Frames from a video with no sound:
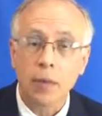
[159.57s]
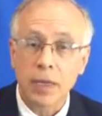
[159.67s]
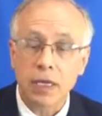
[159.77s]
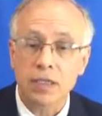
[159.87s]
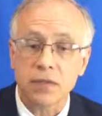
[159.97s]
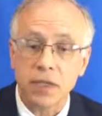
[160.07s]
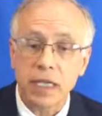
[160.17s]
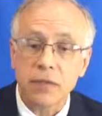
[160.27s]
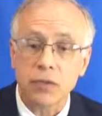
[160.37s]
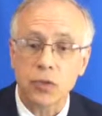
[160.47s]
Because of the
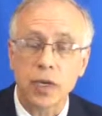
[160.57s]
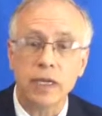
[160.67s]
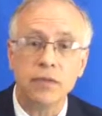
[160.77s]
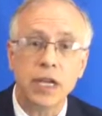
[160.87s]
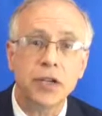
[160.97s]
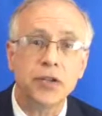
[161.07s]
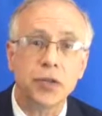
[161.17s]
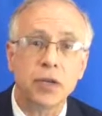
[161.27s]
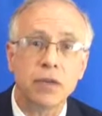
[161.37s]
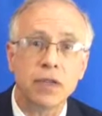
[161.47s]
infiltrative
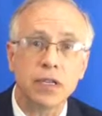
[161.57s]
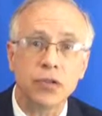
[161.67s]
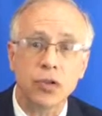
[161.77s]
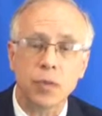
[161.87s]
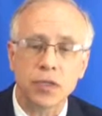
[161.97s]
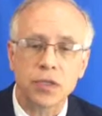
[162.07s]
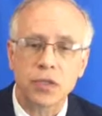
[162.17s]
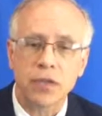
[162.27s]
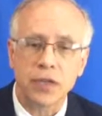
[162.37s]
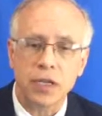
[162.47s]
nature of these tumors,
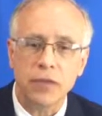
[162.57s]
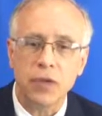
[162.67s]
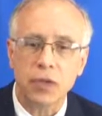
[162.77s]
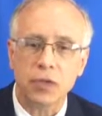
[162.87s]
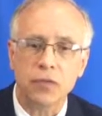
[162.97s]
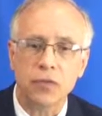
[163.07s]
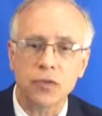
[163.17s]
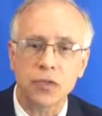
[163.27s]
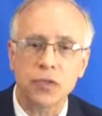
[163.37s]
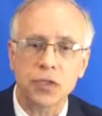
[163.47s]
it's often difficult for
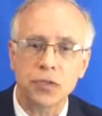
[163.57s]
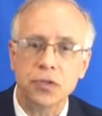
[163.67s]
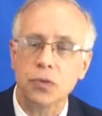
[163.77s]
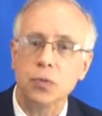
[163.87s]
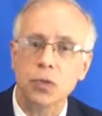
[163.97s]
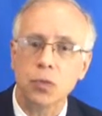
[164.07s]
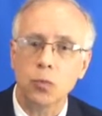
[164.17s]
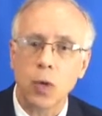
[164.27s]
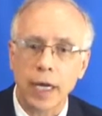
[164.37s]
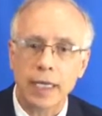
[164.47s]
surgeons to
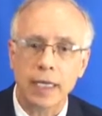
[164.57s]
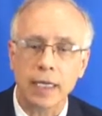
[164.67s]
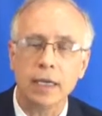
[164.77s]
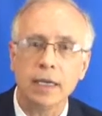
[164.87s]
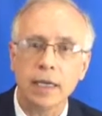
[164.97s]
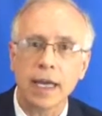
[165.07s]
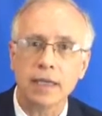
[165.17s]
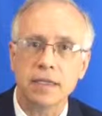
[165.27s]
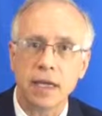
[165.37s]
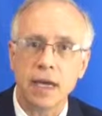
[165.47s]
widely
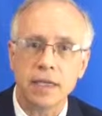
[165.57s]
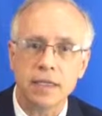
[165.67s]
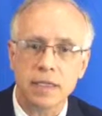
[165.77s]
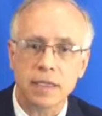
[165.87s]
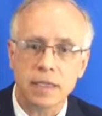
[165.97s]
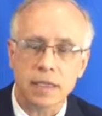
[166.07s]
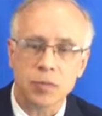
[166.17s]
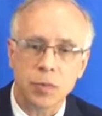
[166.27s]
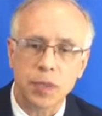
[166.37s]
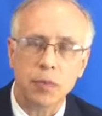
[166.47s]
excise these
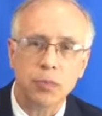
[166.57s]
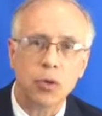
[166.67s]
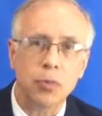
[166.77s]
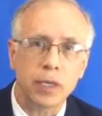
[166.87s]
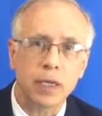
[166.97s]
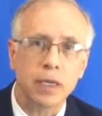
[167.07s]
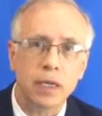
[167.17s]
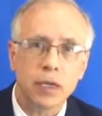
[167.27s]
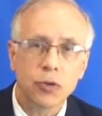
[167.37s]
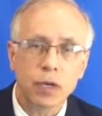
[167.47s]
as would be appropriate
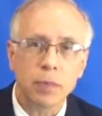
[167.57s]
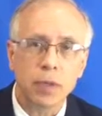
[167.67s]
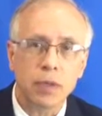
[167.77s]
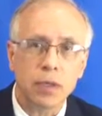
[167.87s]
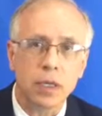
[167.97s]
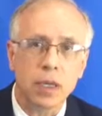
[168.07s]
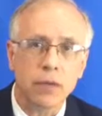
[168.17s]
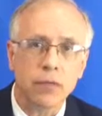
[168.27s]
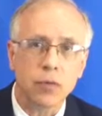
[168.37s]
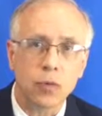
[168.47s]
treatment
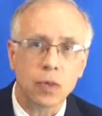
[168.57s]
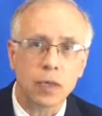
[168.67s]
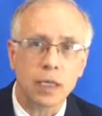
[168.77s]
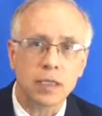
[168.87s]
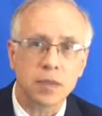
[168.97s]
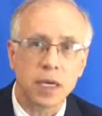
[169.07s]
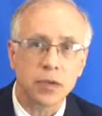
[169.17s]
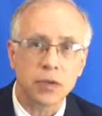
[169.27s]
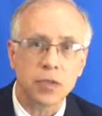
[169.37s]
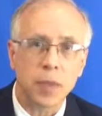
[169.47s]
for
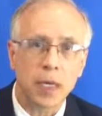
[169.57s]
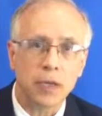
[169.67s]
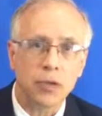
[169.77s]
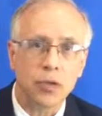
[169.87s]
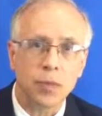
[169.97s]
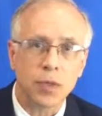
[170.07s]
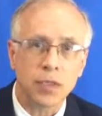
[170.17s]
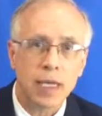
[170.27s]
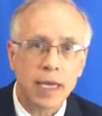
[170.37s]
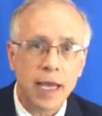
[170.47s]
other spine
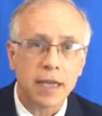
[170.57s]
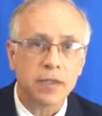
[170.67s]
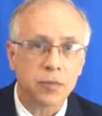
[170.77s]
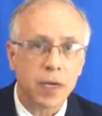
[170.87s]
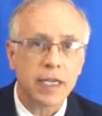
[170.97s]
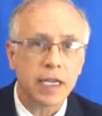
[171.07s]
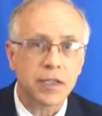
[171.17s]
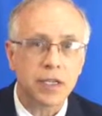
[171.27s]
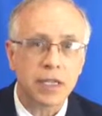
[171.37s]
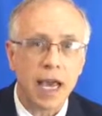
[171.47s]
tumors. Hence,
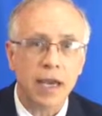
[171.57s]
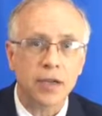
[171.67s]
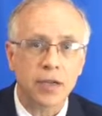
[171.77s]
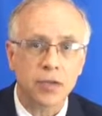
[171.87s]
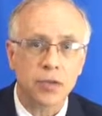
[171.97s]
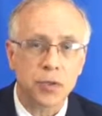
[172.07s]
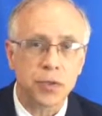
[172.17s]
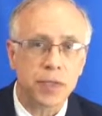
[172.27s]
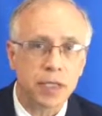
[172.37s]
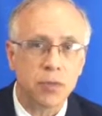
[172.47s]
radiation is added to
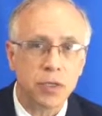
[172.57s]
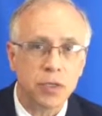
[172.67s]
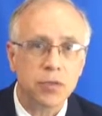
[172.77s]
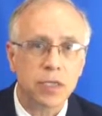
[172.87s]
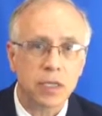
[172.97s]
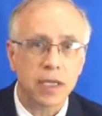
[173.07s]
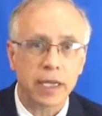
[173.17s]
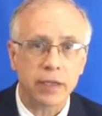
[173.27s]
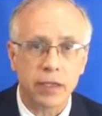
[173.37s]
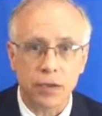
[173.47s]
surgery to reduce the
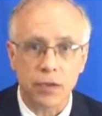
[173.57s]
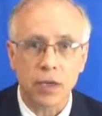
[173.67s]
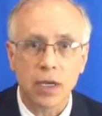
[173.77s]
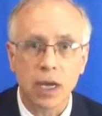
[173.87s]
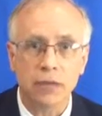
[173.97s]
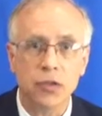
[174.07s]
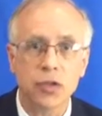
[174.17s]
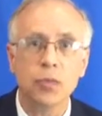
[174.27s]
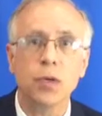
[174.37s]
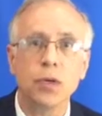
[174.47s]
likelihood of the
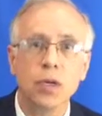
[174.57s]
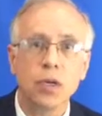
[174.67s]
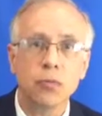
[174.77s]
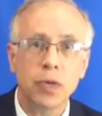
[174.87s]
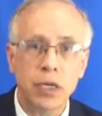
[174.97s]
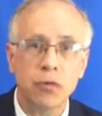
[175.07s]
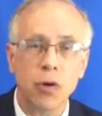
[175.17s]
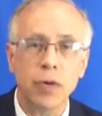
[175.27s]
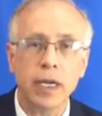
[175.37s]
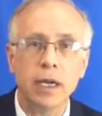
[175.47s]
tumor
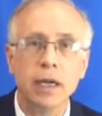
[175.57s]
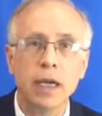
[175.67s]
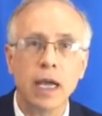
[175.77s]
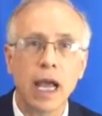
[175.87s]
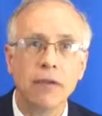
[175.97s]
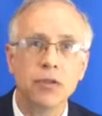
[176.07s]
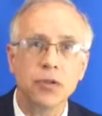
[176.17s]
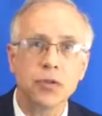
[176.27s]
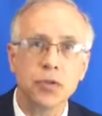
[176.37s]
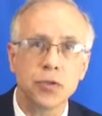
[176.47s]
regrowing after
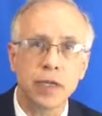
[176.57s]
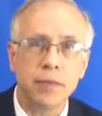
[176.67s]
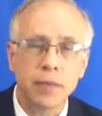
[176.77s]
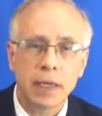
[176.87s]
surgery.